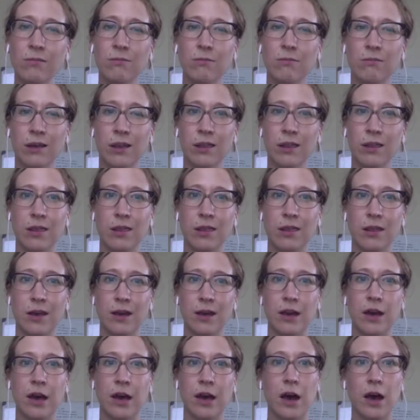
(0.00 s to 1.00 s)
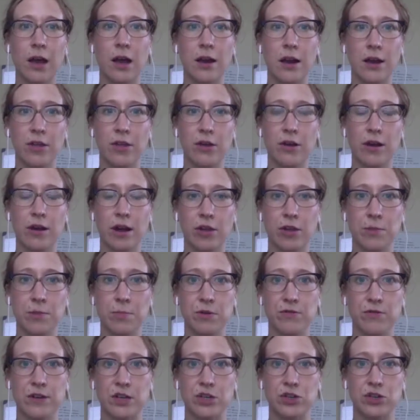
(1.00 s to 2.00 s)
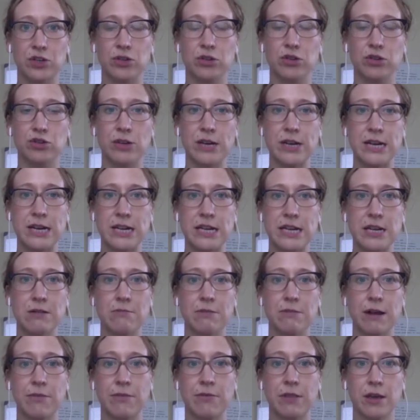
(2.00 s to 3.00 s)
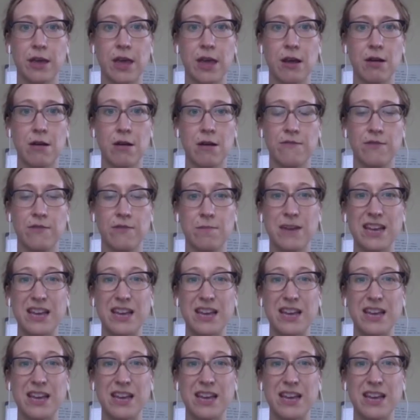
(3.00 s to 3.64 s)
with another health professional trainee around the care of a